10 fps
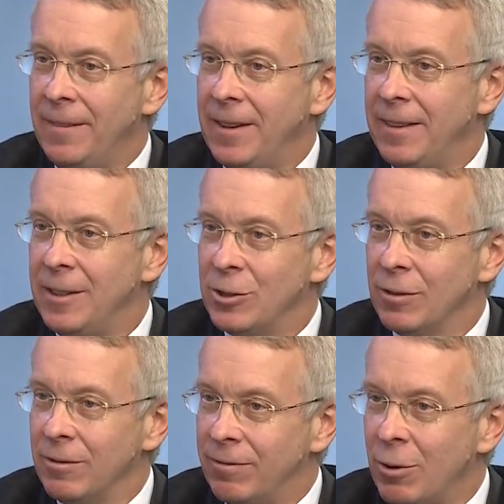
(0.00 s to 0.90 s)
and these
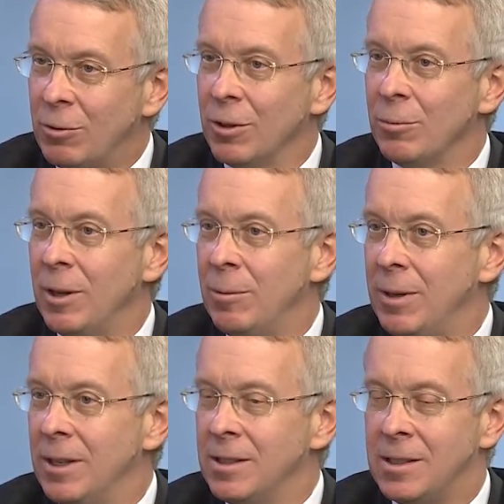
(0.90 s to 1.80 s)
are focal
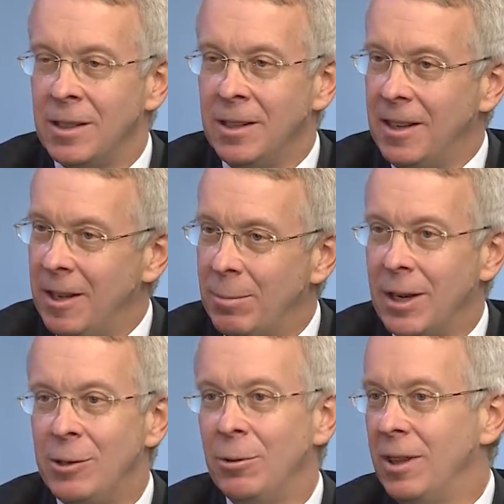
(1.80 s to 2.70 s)
arrhythmias, and
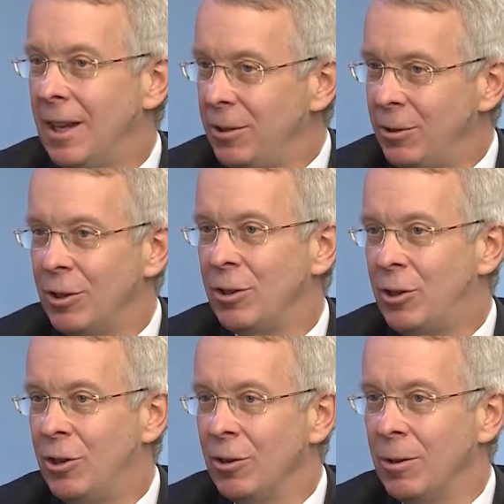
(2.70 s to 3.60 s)
by doing that, you can
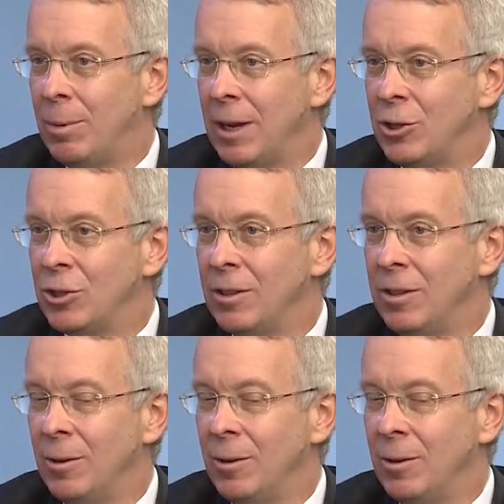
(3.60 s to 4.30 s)
cure the patient.